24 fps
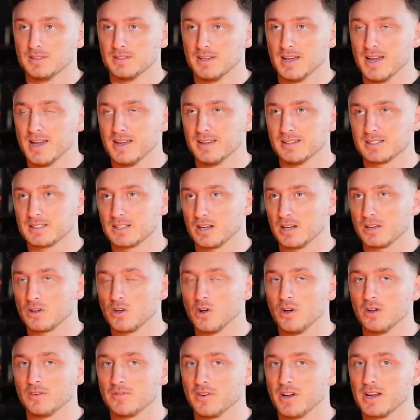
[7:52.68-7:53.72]
Yeah, it's I
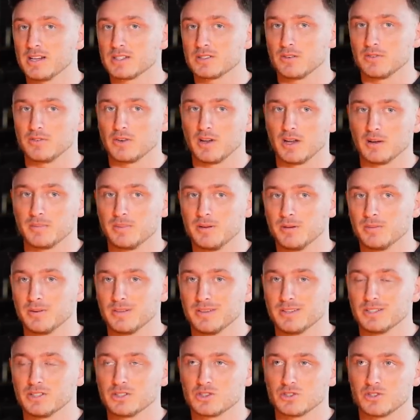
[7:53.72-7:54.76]
got advice off like people
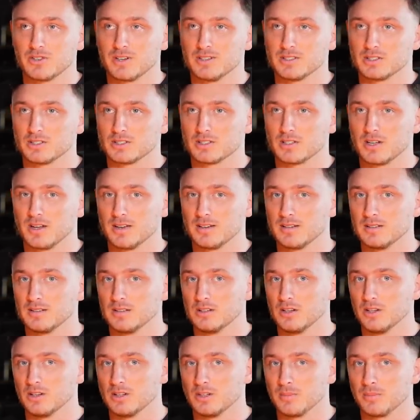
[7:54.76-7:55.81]
in the industry and just like
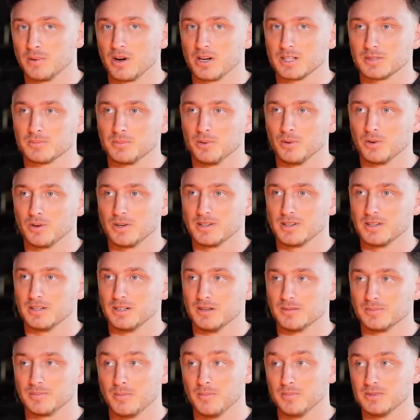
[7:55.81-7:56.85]
look your price point and
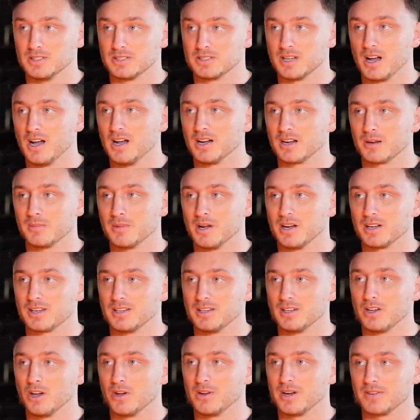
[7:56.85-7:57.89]
your, your target market.
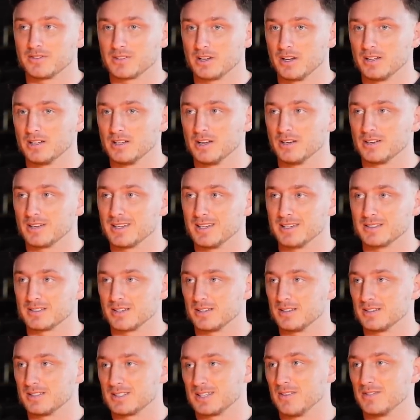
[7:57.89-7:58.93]
You're going after like young kids
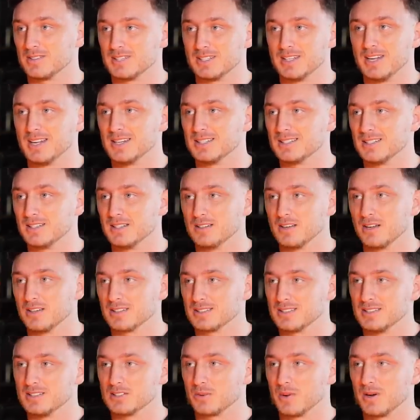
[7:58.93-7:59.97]
like 17, 18,
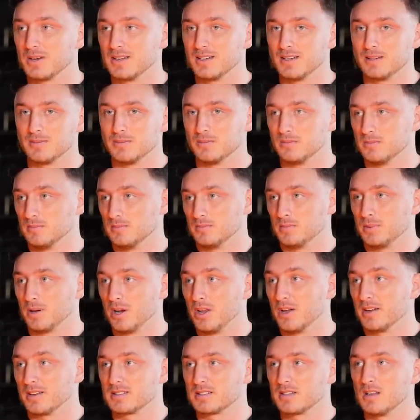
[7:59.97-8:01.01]
19, 20 yeah.
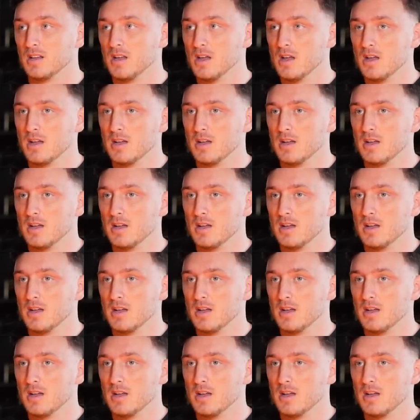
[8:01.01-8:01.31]
plus.